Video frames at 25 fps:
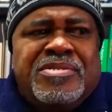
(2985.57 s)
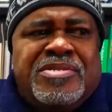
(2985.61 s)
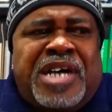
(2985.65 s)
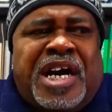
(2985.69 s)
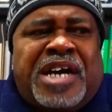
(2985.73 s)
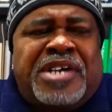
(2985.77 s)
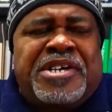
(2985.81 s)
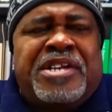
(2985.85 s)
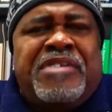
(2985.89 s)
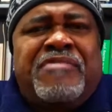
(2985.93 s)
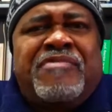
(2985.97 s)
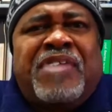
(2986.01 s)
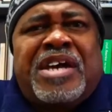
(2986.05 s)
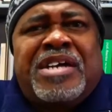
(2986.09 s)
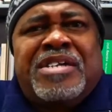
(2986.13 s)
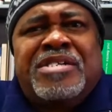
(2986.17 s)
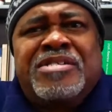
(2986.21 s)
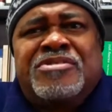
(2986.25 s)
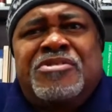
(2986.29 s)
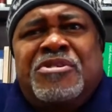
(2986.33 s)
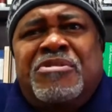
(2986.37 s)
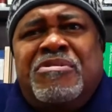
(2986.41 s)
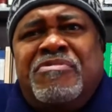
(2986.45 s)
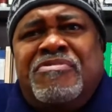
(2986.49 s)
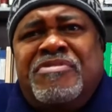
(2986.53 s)
Dondi invited
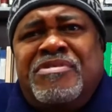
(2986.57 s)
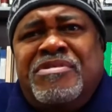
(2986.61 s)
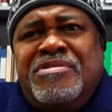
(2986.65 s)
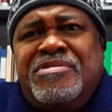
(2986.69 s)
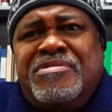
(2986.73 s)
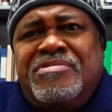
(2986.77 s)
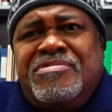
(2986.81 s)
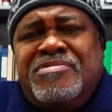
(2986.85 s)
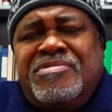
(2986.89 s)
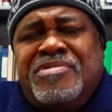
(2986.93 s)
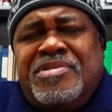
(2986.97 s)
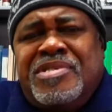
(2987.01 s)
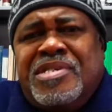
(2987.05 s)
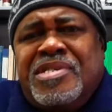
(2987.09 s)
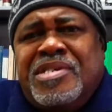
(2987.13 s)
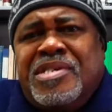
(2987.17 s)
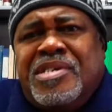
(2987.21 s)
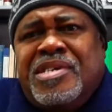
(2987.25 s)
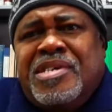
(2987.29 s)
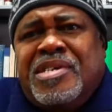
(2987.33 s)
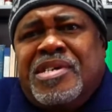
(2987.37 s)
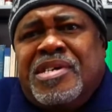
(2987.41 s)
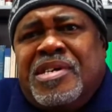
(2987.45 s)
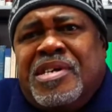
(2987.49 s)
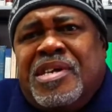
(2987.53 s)
us over
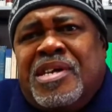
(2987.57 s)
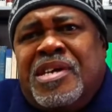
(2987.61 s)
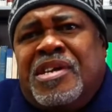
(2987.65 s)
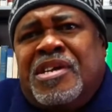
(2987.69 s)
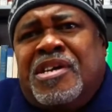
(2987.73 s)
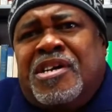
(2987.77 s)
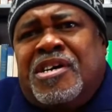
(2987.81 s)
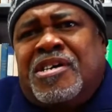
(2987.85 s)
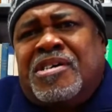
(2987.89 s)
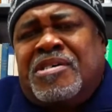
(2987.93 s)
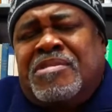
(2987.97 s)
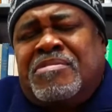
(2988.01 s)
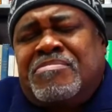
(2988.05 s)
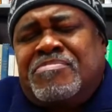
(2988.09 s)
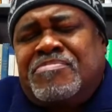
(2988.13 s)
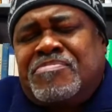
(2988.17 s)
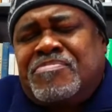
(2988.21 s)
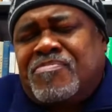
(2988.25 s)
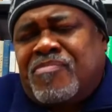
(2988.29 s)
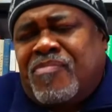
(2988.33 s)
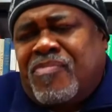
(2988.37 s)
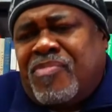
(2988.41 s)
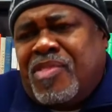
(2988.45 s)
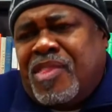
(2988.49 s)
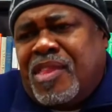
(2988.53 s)
and um,
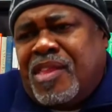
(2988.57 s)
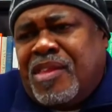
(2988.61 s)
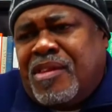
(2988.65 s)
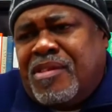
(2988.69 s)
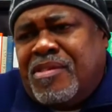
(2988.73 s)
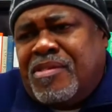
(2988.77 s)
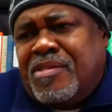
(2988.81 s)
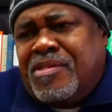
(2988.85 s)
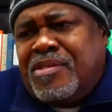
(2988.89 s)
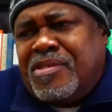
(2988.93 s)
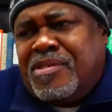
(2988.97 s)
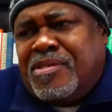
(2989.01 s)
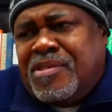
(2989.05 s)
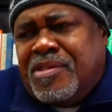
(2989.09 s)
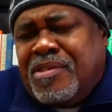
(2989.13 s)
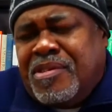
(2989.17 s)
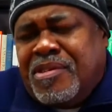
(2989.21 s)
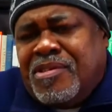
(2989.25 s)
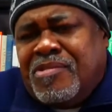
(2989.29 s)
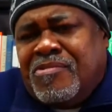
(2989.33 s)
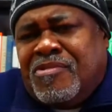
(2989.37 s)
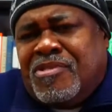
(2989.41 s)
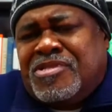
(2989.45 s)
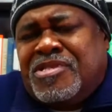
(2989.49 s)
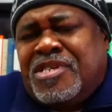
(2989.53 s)

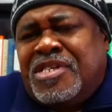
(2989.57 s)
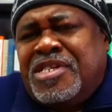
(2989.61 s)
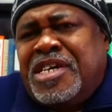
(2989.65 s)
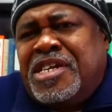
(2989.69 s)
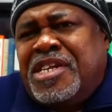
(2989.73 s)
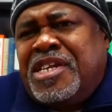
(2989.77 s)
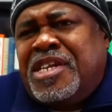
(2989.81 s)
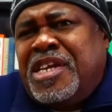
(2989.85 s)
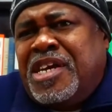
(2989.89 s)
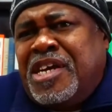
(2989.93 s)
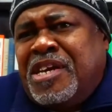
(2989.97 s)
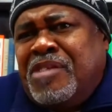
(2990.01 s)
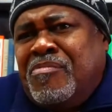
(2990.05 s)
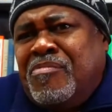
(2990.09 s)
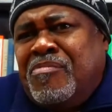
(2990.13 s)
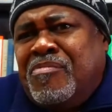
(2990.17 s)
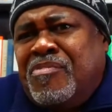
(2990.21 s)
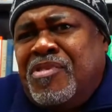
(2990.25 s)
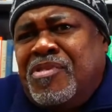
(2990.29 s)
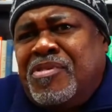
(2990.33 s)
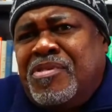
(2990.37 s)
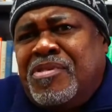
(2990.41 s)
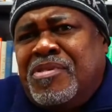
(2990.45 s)
what's the lady name?